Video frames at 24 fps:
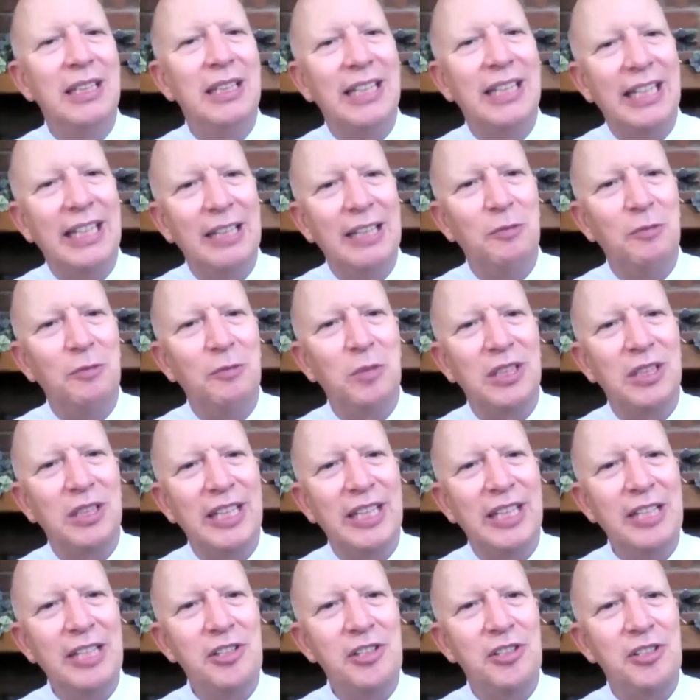in
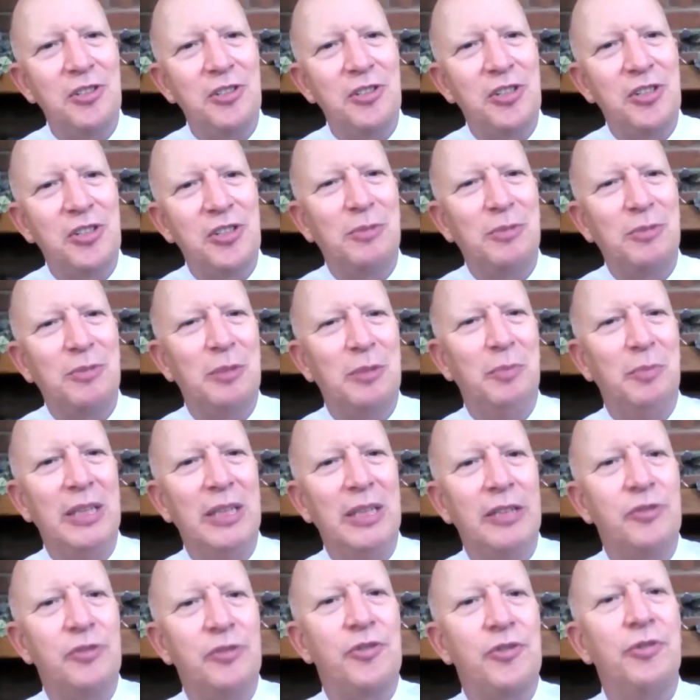relationship to being
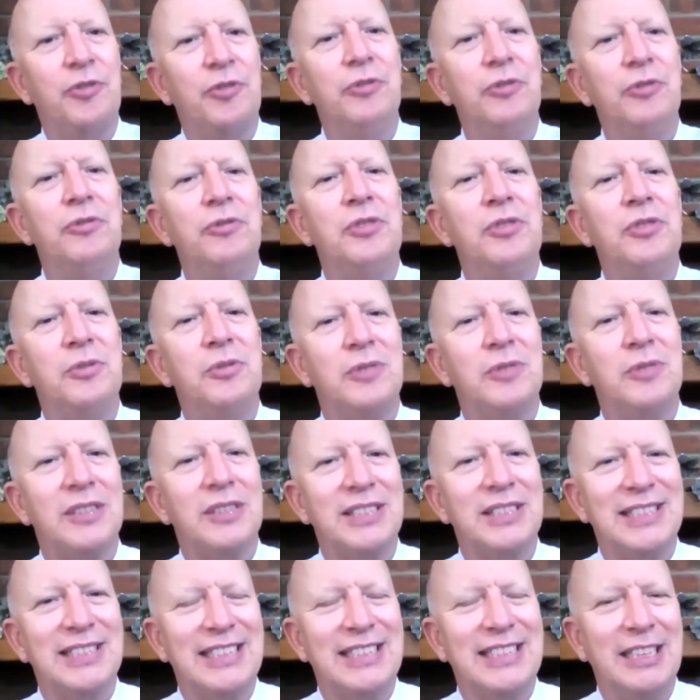true to
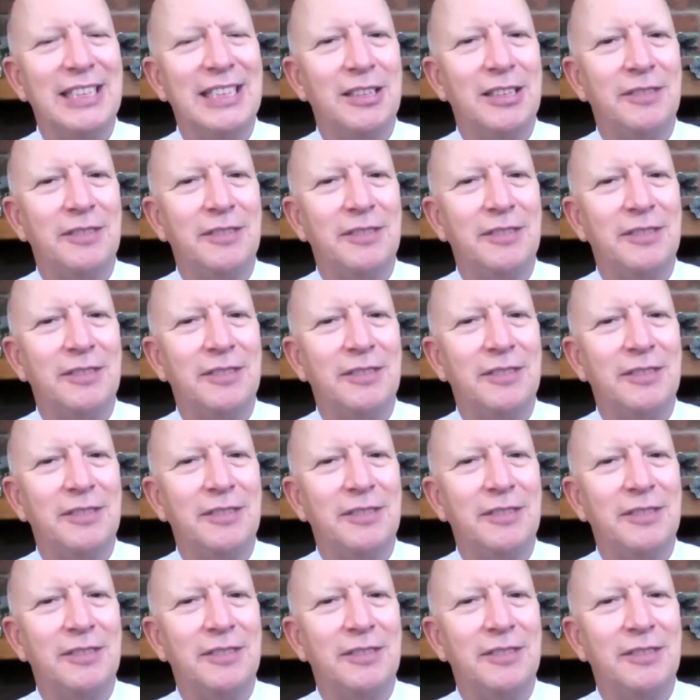ourselves